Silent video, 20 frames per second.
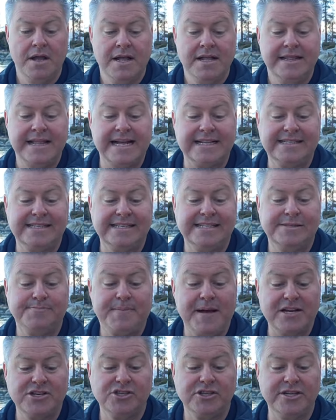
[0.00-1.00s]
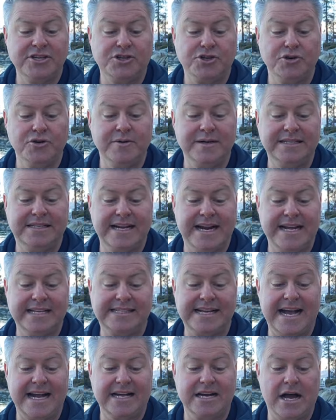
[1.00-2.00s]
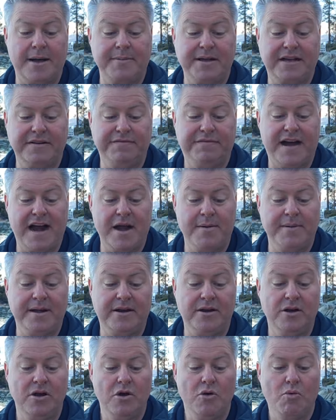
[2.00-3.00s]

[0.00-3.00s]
That's especially true in today's economic environment,